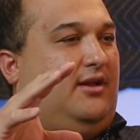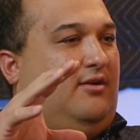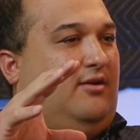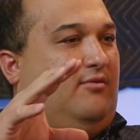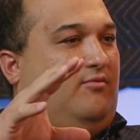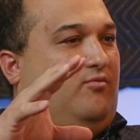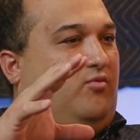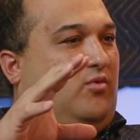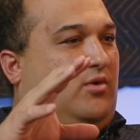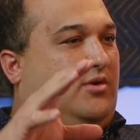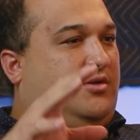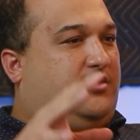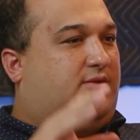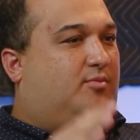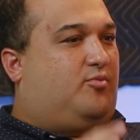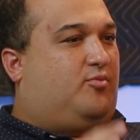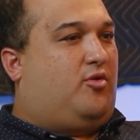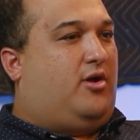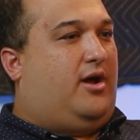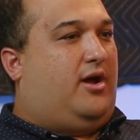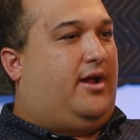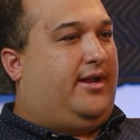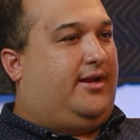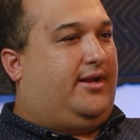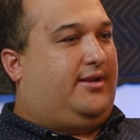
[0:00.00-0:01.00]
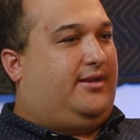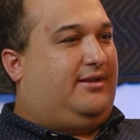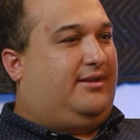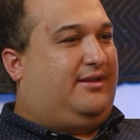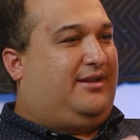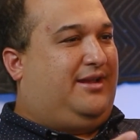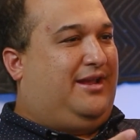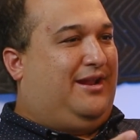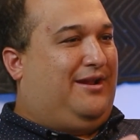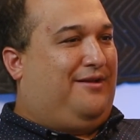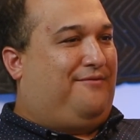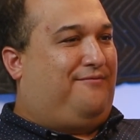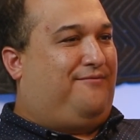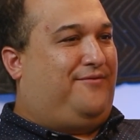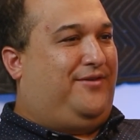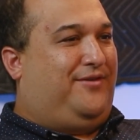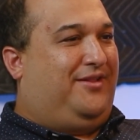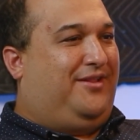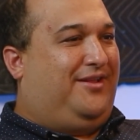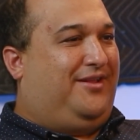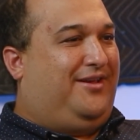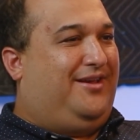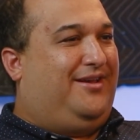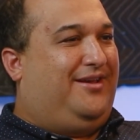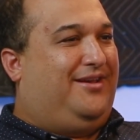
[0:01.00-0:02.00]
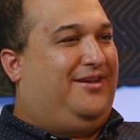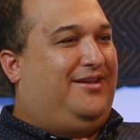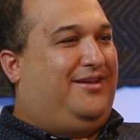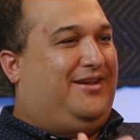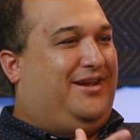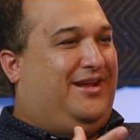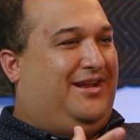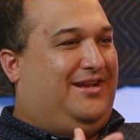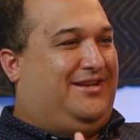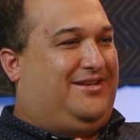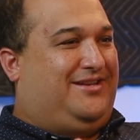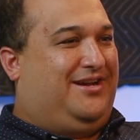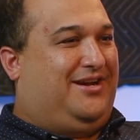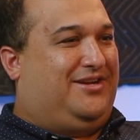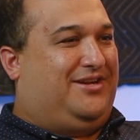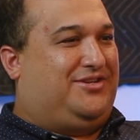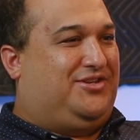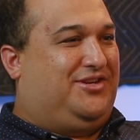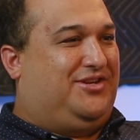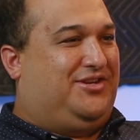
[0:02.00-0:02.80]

of where's the product? Can I feel it? Yes. Can I touch